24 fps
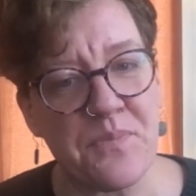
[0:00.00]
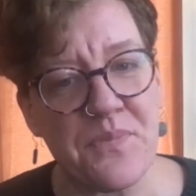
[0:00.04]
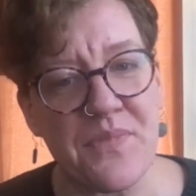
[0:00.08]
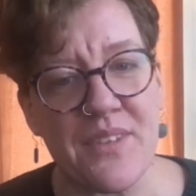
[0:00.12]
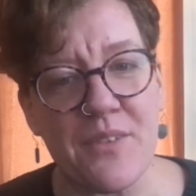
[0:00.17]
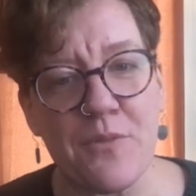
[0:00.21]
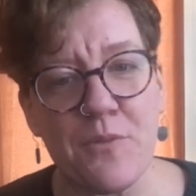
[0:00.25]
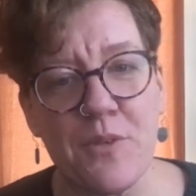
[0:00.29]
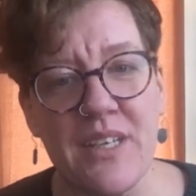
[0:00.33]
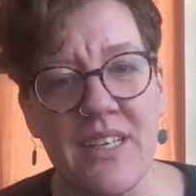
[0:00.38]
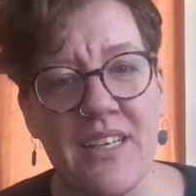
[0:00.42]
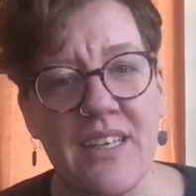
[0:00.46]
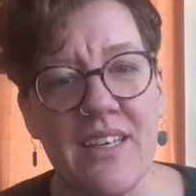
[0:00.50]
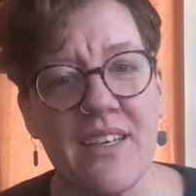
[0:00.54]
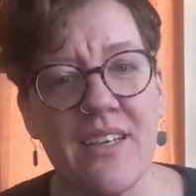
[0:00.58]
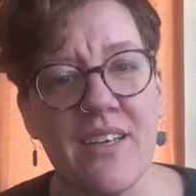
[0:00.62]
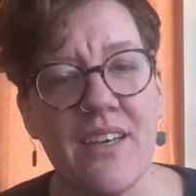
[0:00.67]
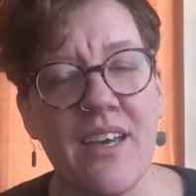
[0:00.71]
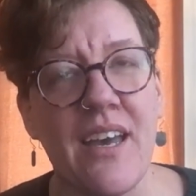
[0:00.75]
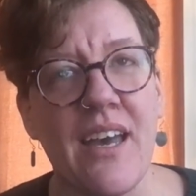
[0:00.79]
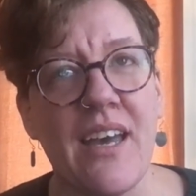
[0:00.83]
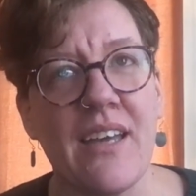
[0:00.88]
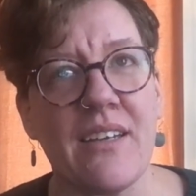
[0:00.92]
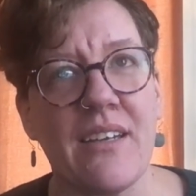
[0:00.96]
We
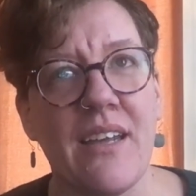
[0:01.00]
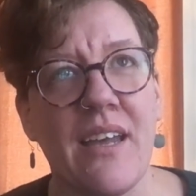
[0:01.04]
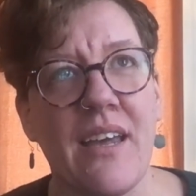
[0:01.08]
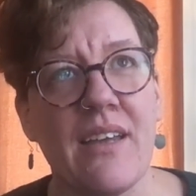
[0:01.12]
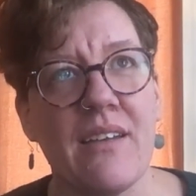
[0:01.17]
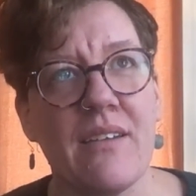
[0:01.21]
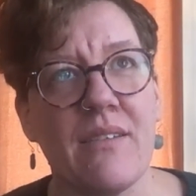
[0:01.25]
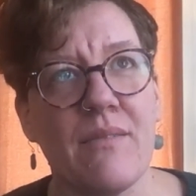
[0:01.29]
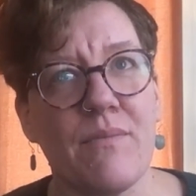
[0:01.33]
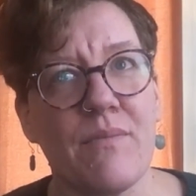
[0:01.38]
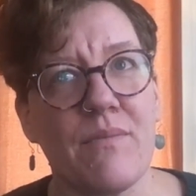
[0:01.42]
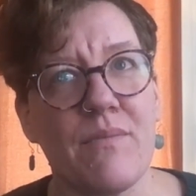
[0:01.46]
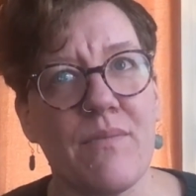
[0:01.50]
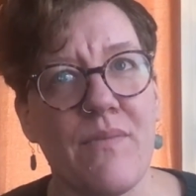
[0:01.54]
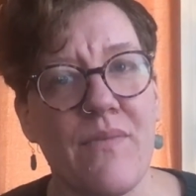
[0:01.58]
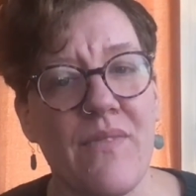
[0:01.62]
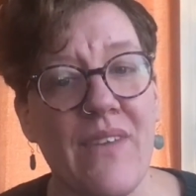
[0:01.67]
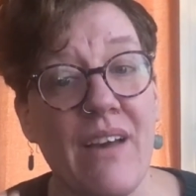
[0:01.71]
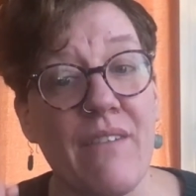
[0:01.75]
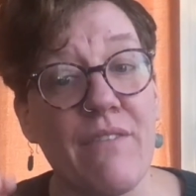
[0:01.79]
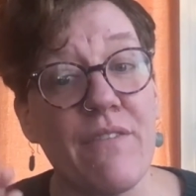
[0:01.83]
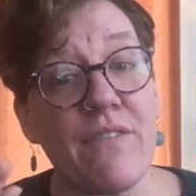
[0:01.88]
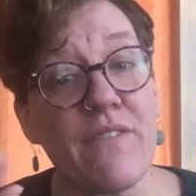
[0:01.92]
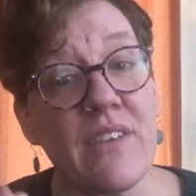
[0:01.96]
and
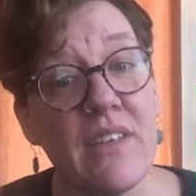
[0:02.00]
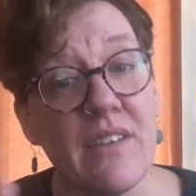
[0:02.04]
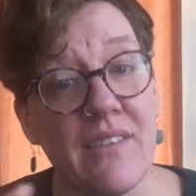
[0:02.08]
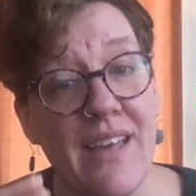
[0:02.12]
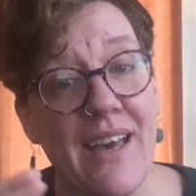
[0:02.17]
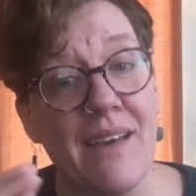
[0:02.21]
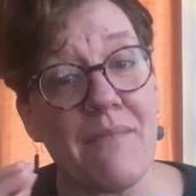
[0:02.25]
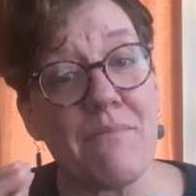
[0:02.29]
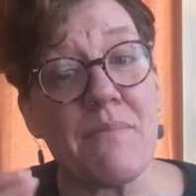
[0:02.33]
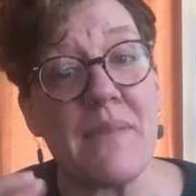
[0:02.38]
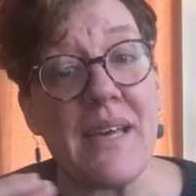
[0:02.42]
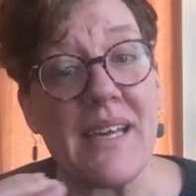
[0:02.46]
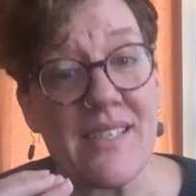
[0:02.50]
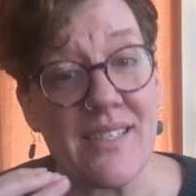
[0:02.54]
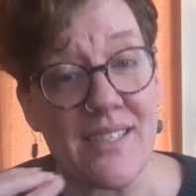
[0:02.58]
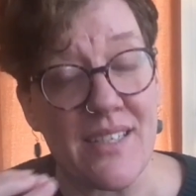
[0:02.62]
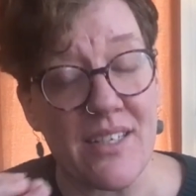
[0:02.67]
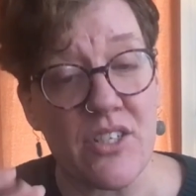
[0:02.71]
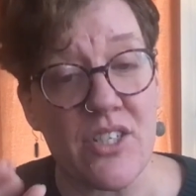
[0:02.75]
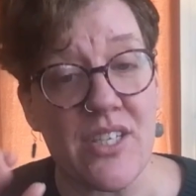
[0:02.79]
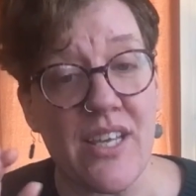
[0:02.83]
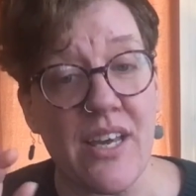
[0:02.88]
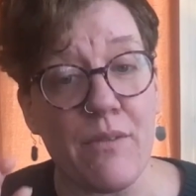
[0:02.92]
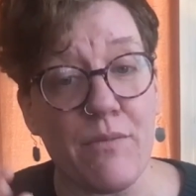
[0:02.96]
that
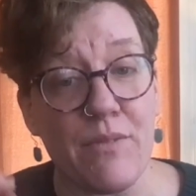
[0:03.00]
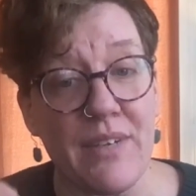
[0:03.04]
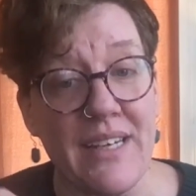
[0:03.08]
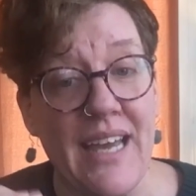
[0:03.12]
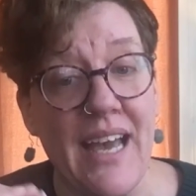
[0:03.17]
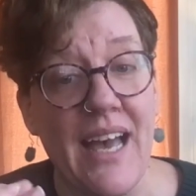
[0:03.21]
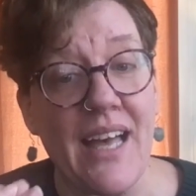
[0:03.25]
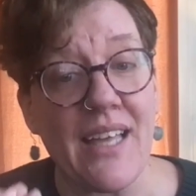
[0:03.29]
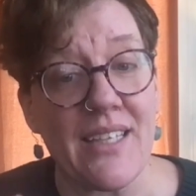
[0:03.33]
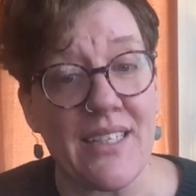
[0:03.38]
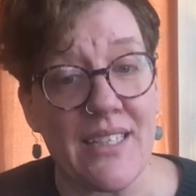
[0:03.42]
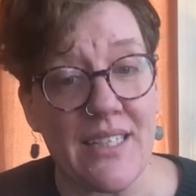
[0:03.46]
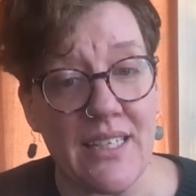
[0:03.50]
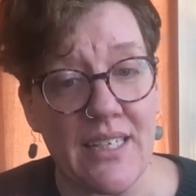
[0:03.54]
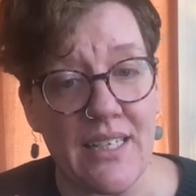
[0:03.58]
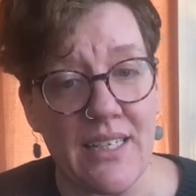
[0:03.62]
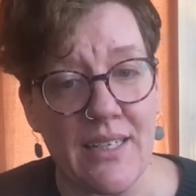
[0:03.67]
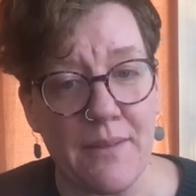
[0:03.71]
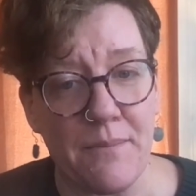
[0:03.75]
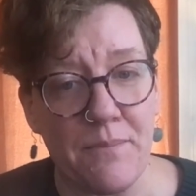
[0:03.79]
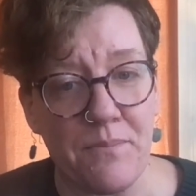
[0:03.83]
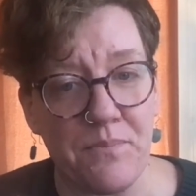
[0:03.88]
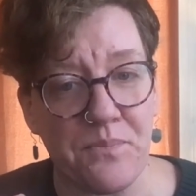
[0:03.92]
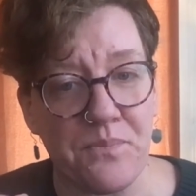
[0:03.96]
message, that
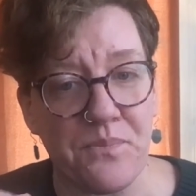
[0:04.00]
reality